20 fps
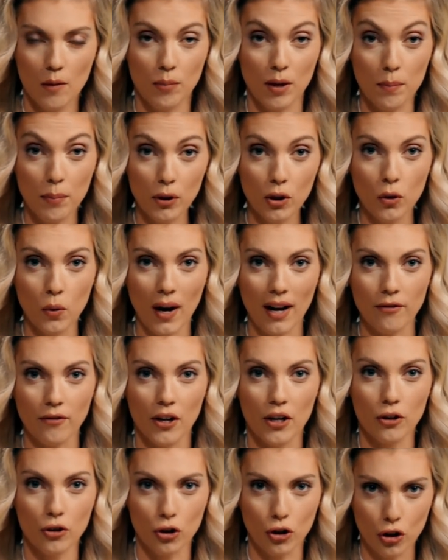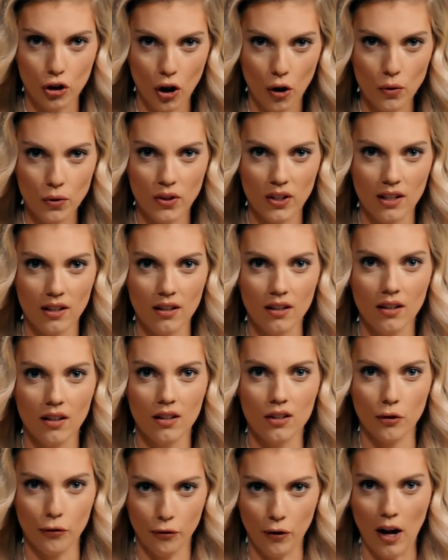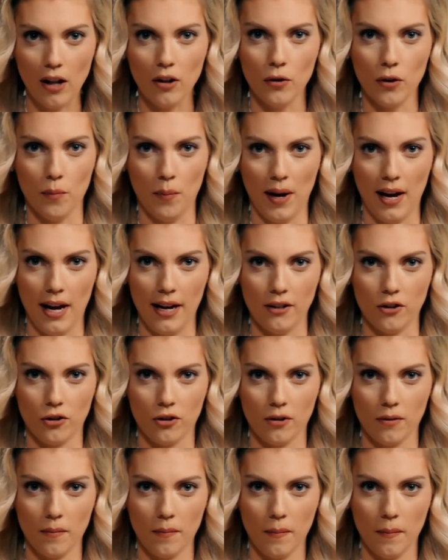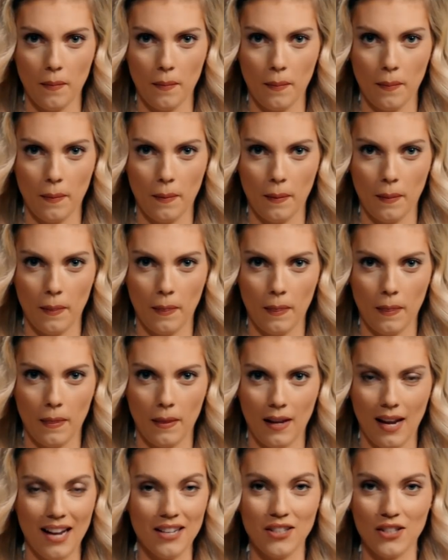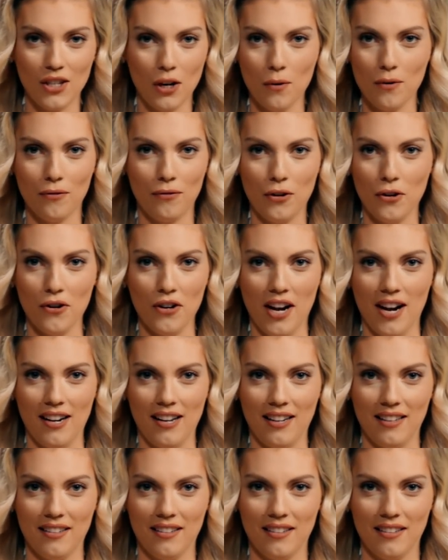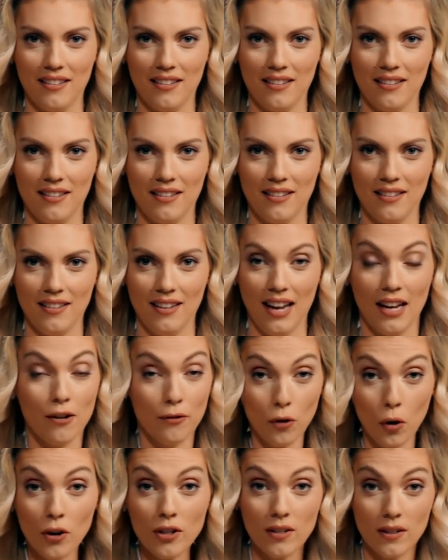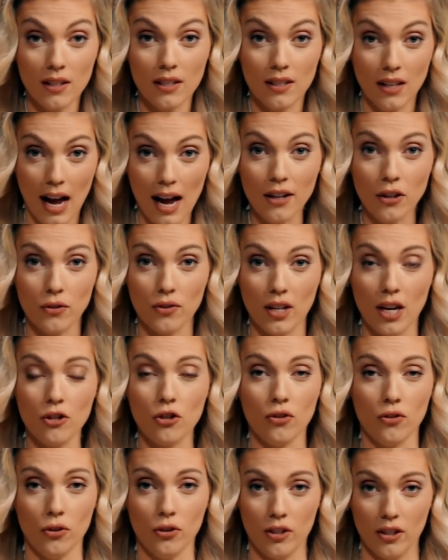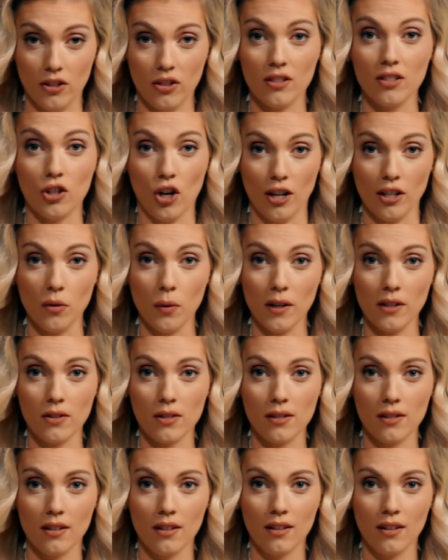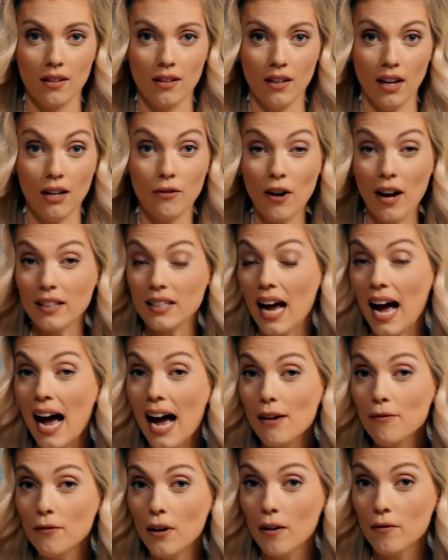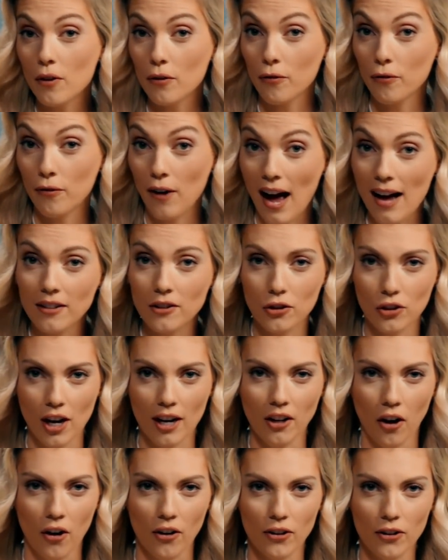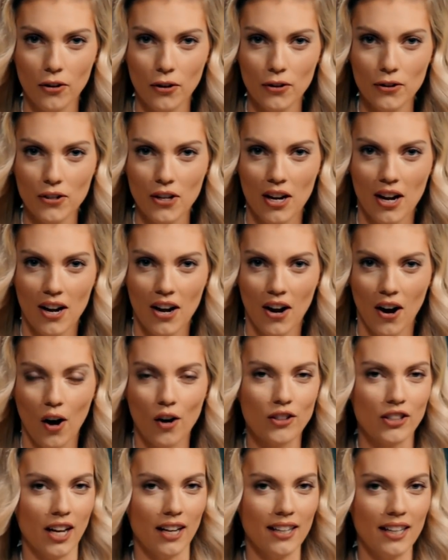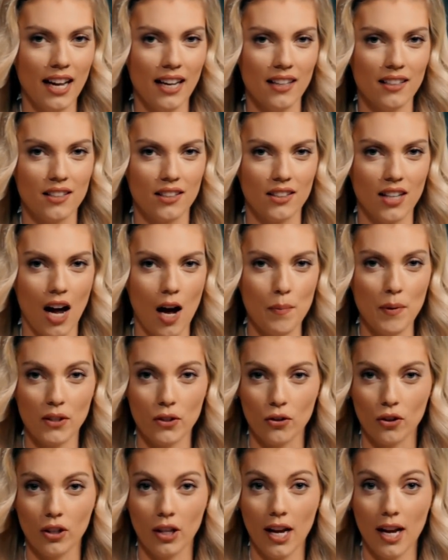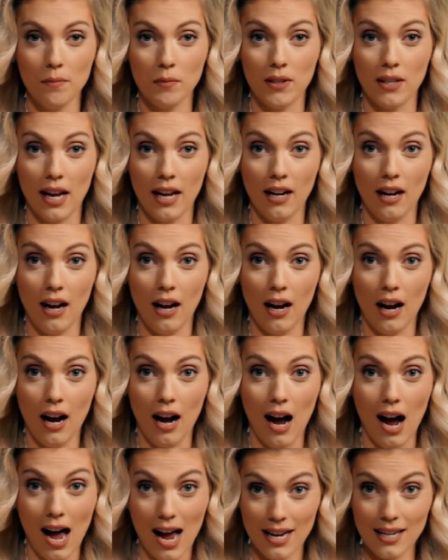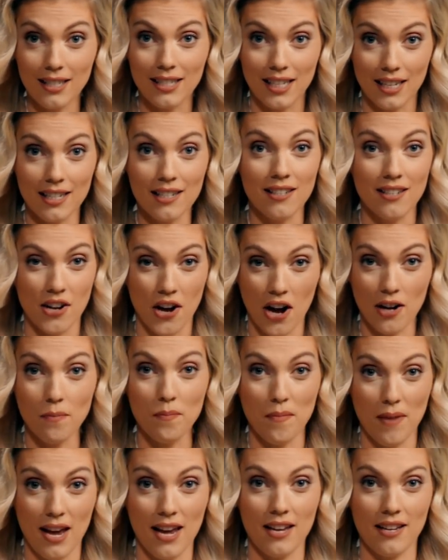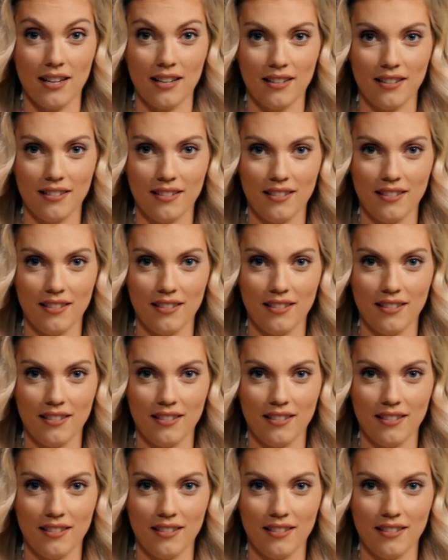people who have chosen to follow the page. It's so infuriating. And of course, these accusations are disingenuous. In fact, half of the fact check articles are dedicated to topics or claims that I did not make.